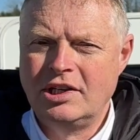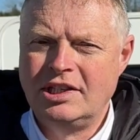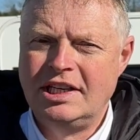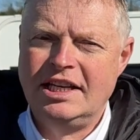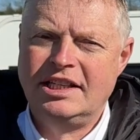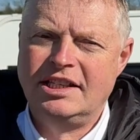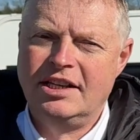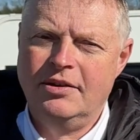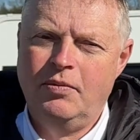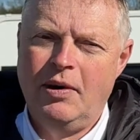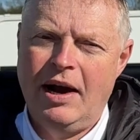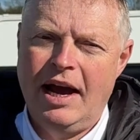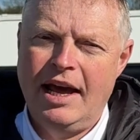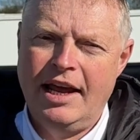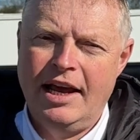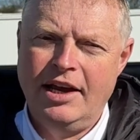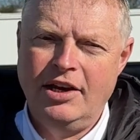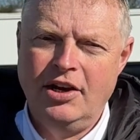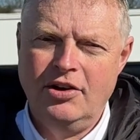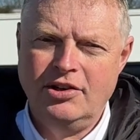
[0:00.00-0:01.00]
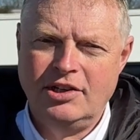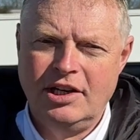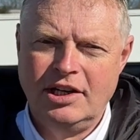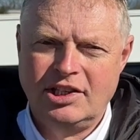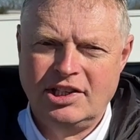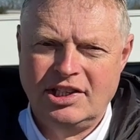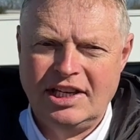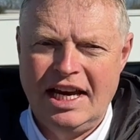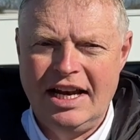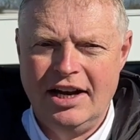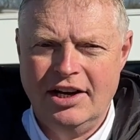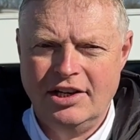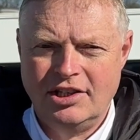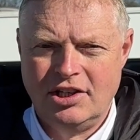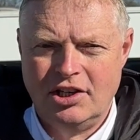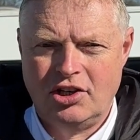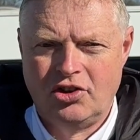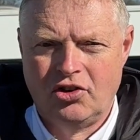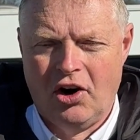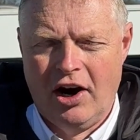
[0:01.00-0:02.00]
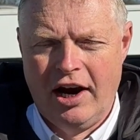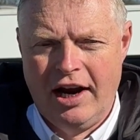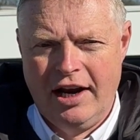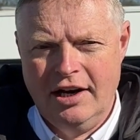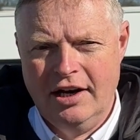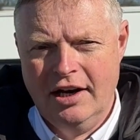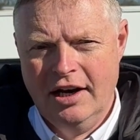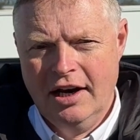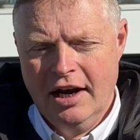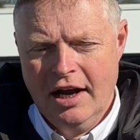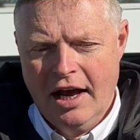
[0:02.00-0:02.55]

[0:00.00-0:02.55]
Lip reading: system where they're using sealant to try and